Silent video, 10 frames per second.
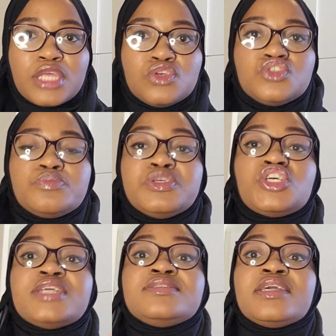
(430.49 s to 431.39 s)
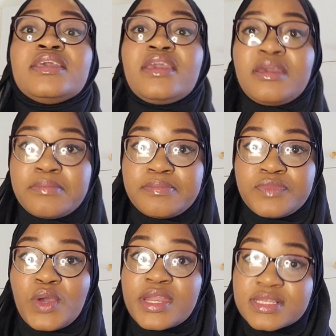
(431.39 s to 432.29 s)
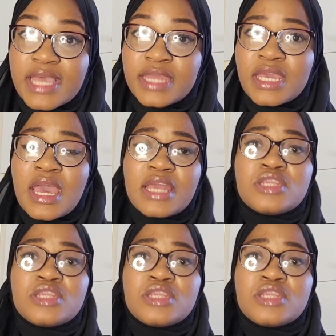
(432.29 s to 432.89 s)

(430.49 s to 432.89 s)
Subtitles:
and you should be chasing him. You understand?